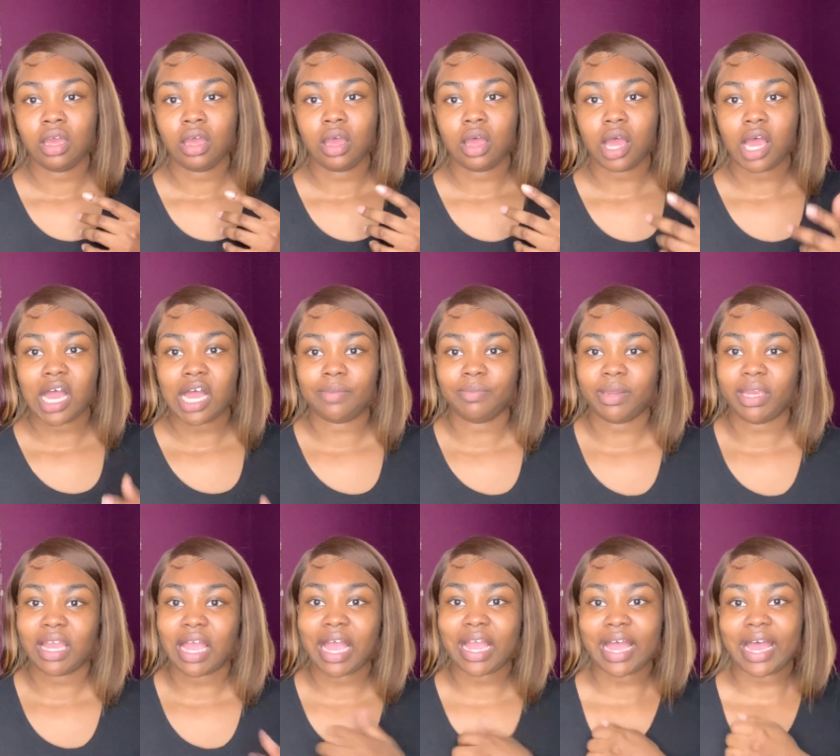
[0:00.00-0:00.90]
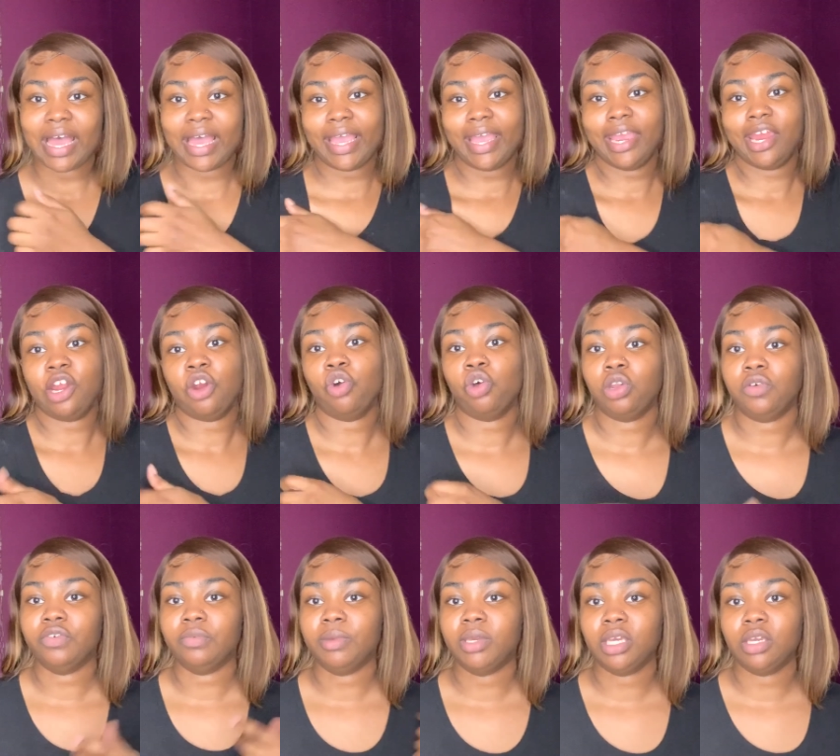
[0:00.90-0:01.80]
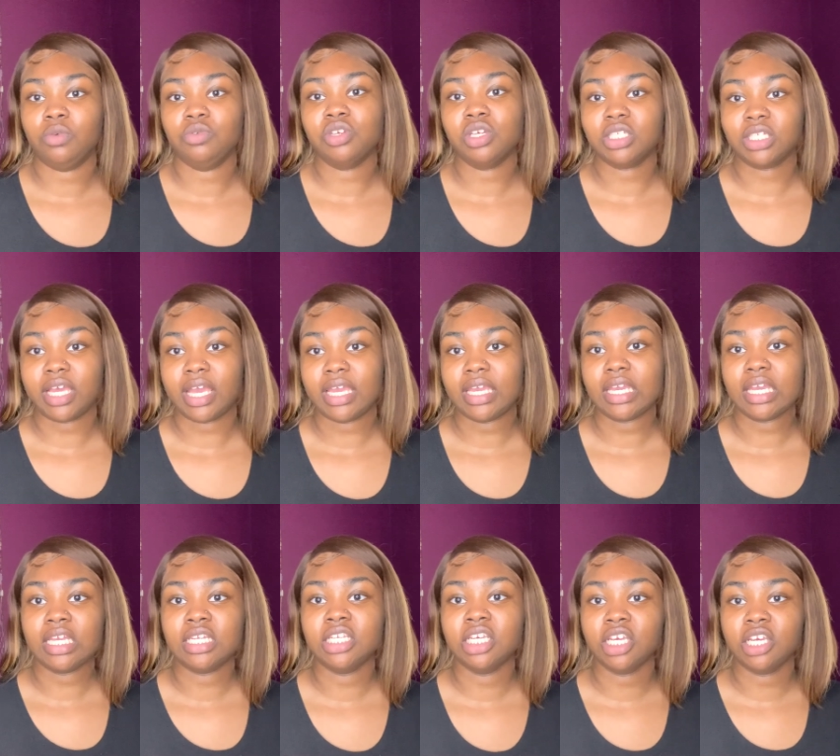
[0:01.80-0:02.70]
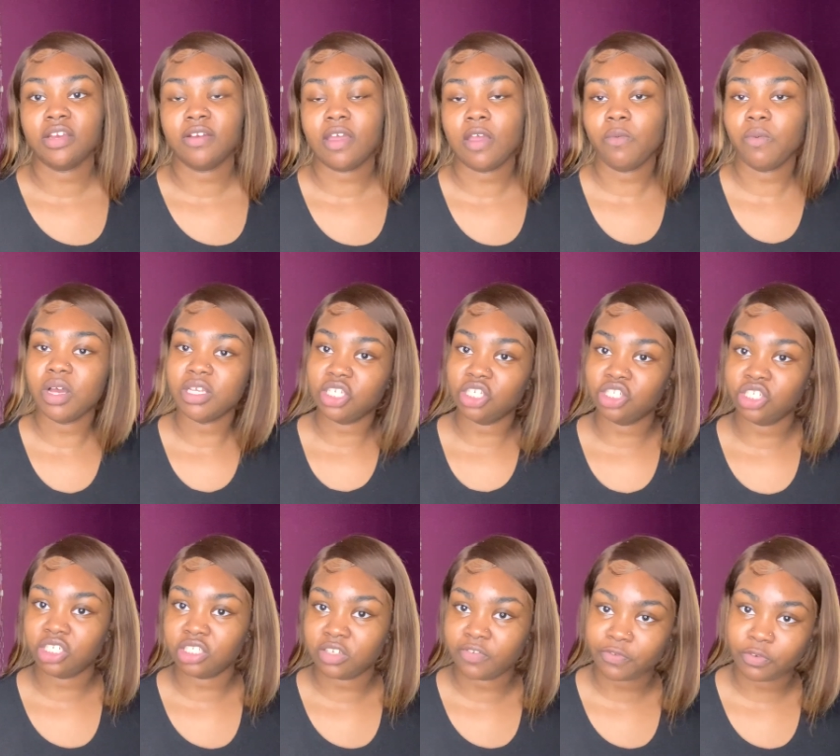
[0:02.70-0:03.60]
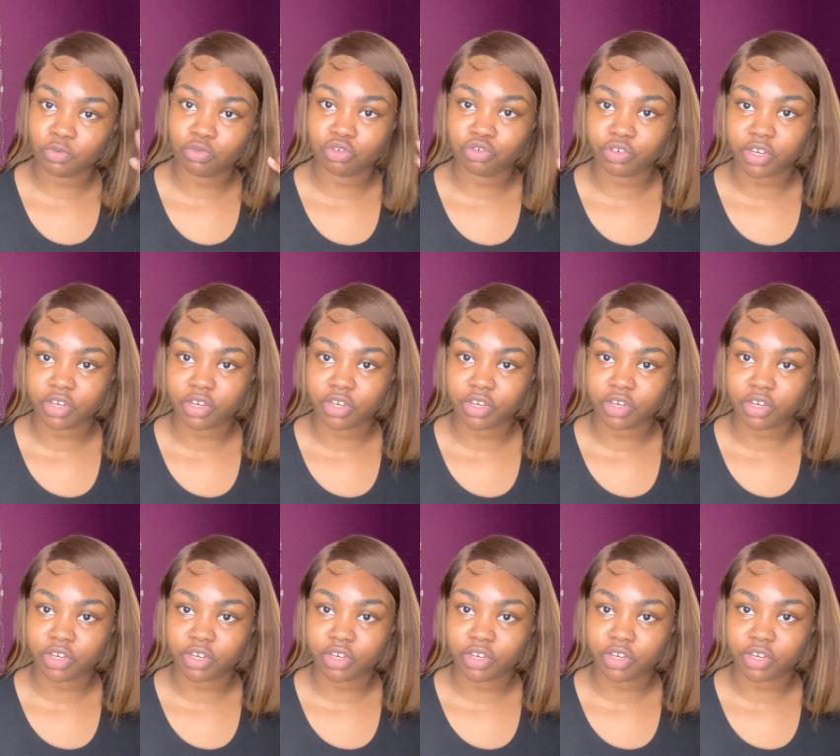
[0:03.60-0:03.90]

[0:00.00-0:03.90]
I'm like I got hair all over me. It was just like it wasn't just a few strands,